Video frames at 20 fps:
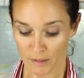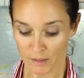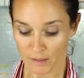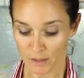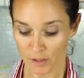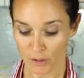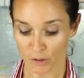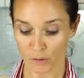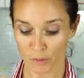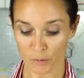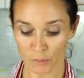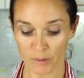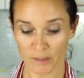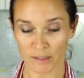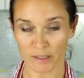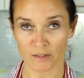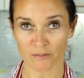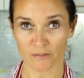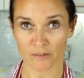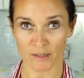So all we
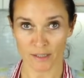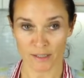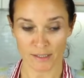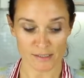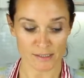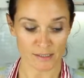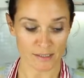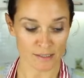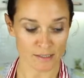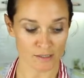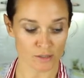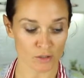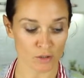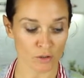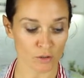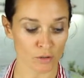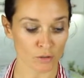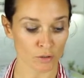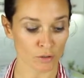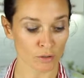need for this is
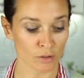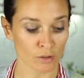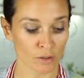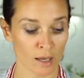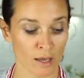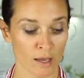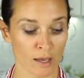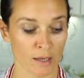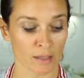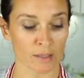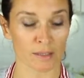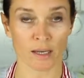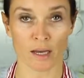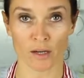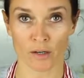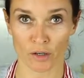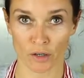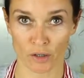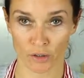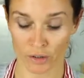2
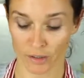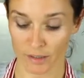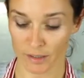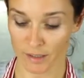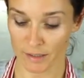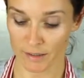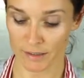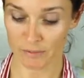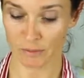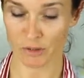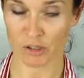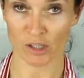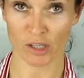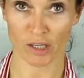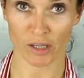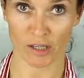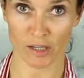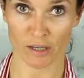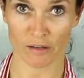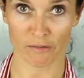young coconuts, which you
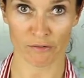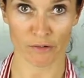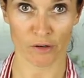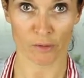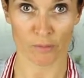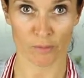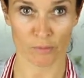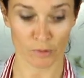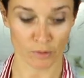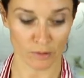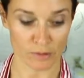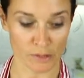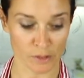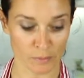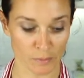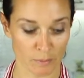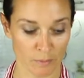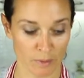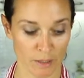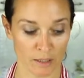can get from your
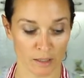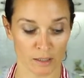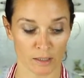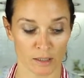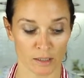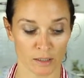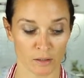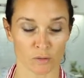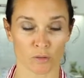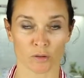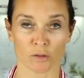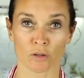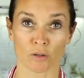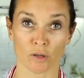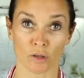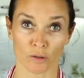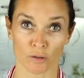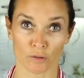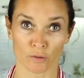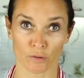supermarket or your
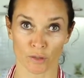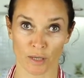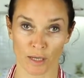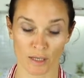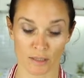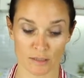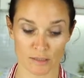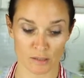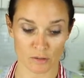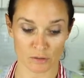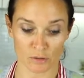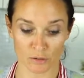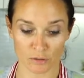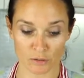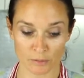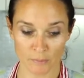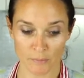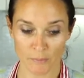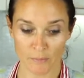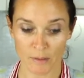local organic
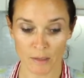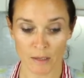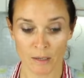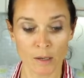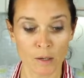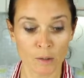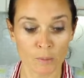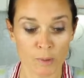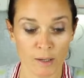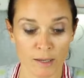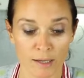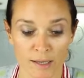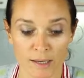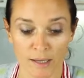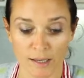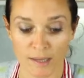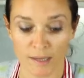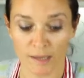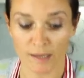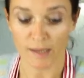store. We
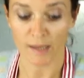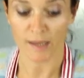need